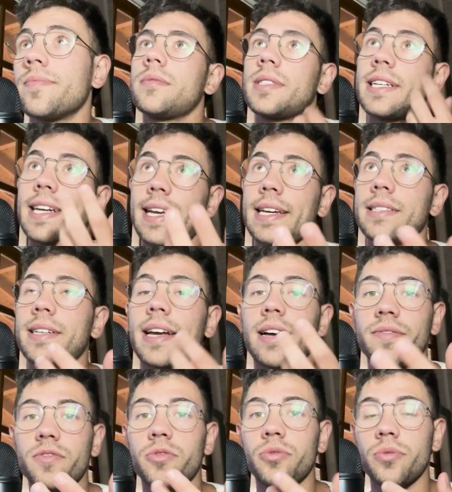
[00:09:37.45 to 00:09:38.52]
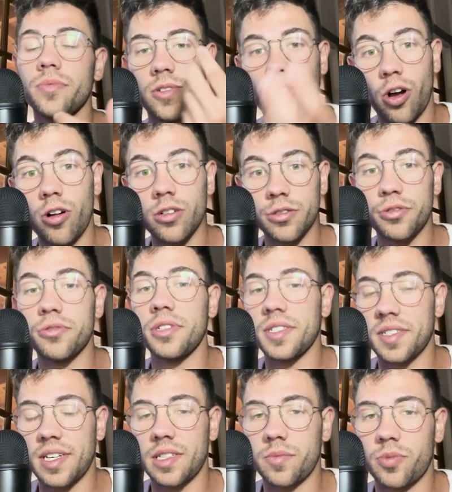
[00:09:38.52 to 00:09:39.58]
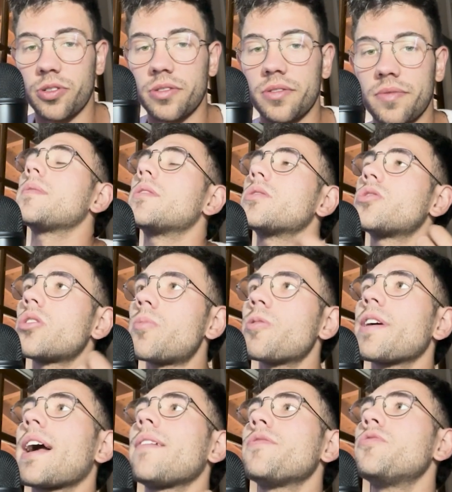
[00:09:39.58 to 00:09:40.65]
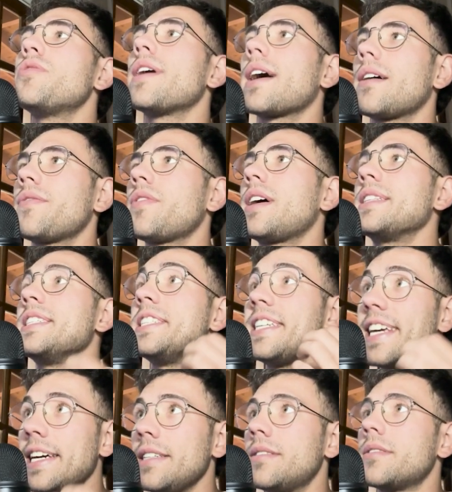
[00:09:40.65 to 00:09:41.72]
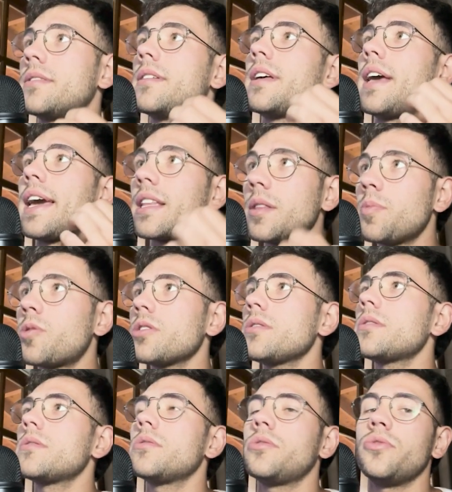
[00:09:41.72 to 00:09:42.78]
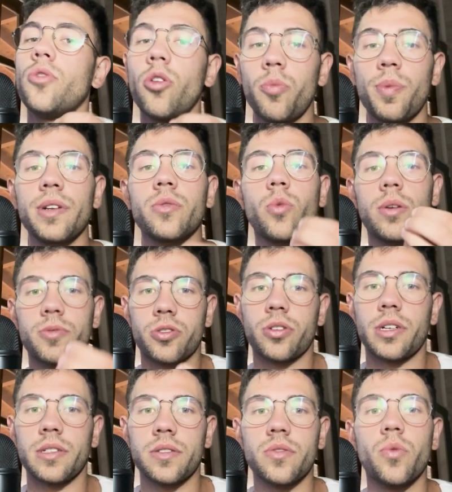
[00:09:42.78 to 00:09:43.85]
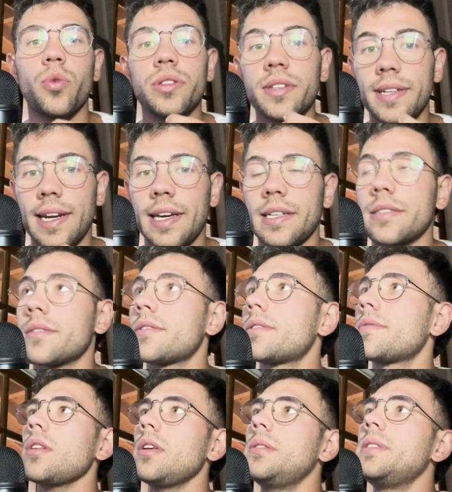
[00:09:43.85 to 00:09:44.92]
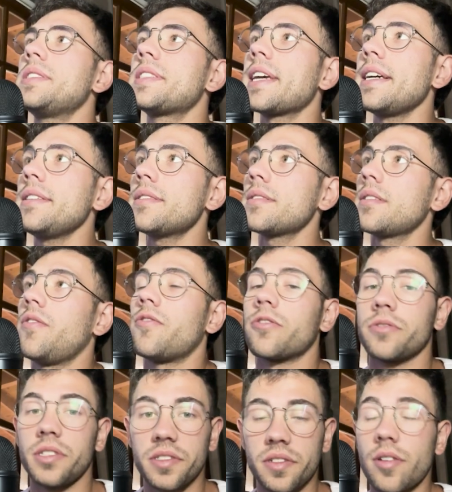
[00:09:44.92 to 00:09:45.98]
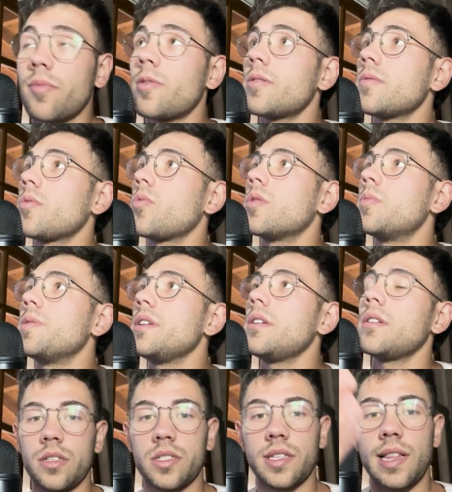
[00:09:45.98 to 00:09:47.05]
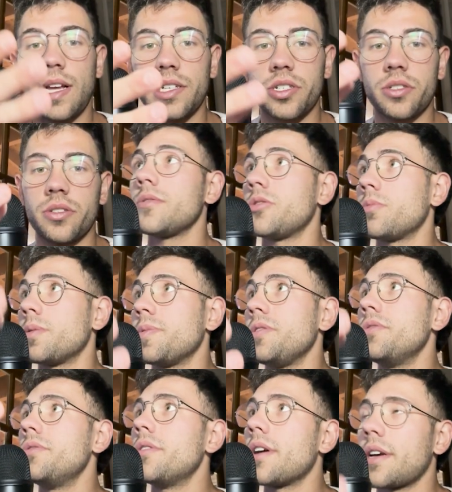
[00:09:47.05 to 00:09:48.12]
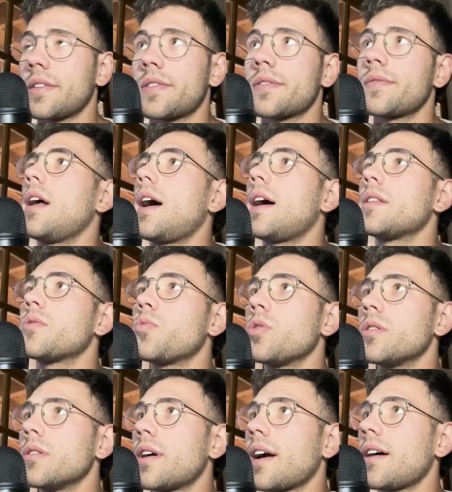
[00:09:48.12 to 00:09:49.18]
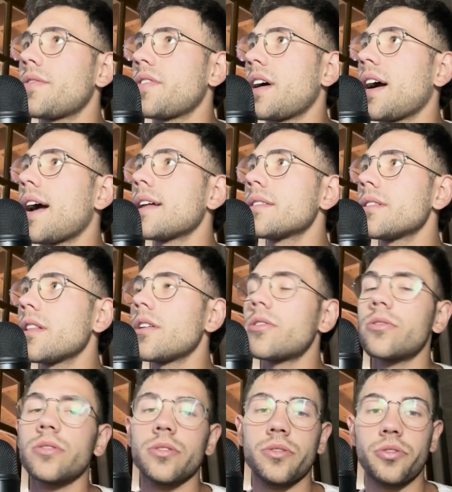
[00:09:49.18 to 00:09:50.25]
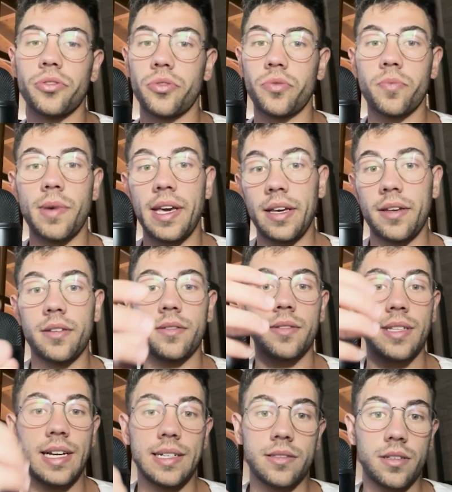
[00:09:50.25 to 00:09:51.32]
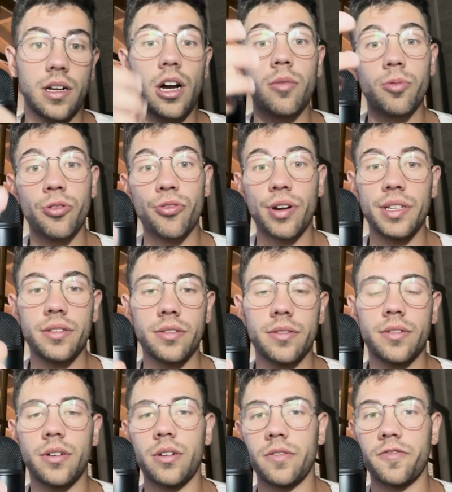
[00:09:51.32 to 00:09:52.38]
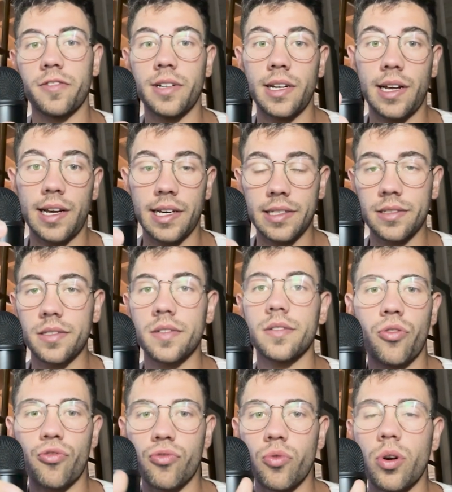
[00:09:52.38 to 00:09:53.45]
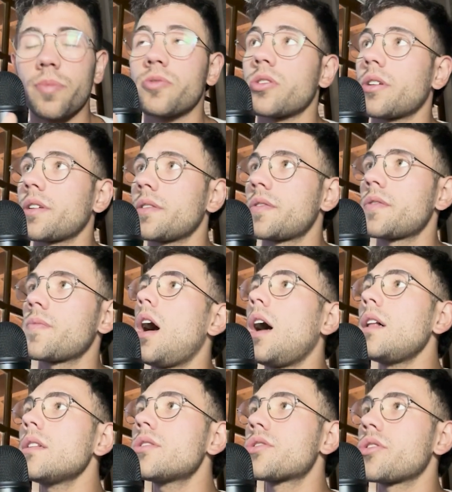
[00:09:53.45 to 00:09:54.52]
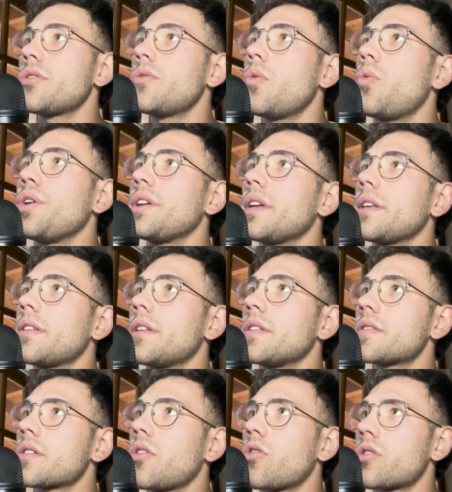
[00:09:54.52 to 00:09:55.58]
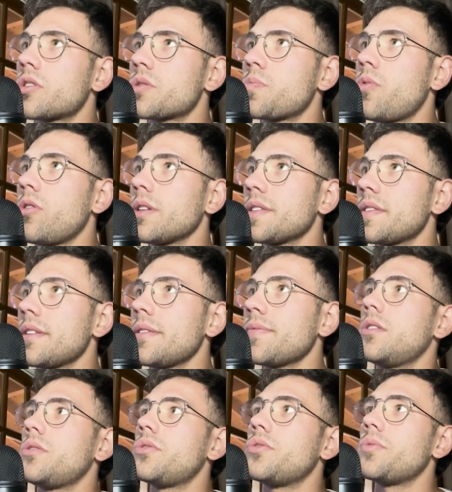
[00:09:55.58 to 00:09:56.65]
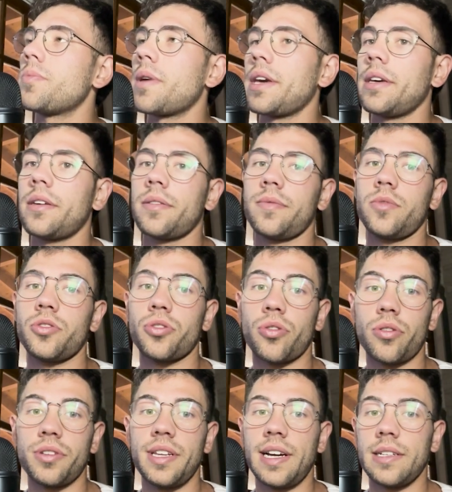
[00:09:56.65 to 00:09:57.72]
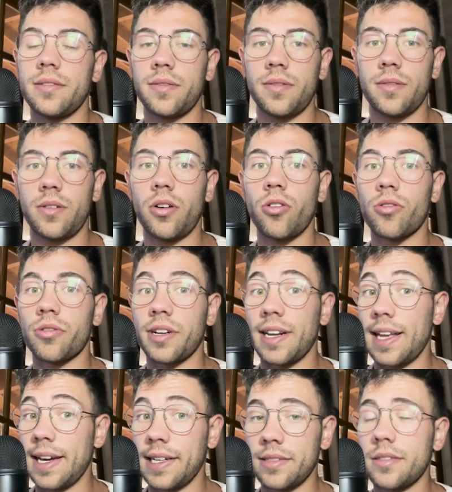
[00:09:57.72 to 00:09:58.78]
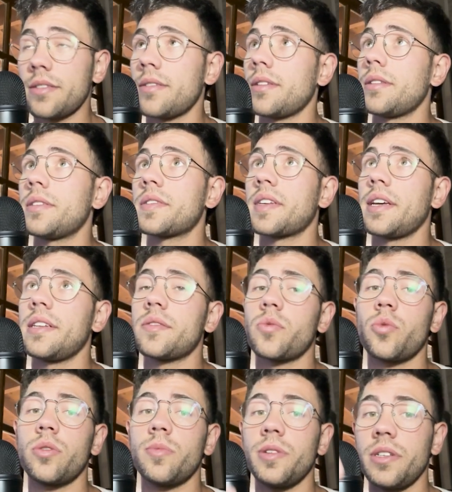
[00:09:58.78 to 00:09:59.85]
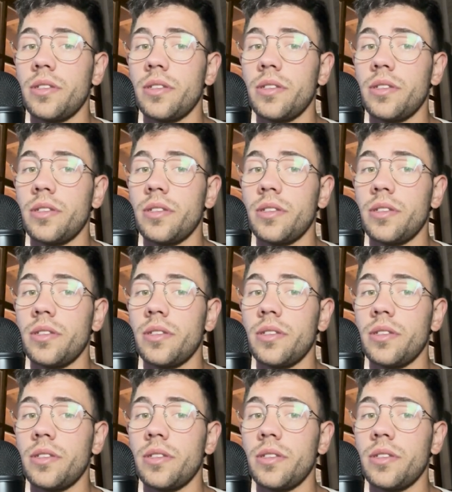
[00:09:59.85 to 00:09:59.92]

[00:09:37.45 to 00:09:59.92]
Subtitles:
The client have to call to this endpoint. The server have to have a dedicated endpoint to open WebSockets with clients. In this case, for this server will be /ws, and we'll have a handler to make that upgrade of clients through WebSockets. Also, we need this course policy to make sure that our client, in this case, will be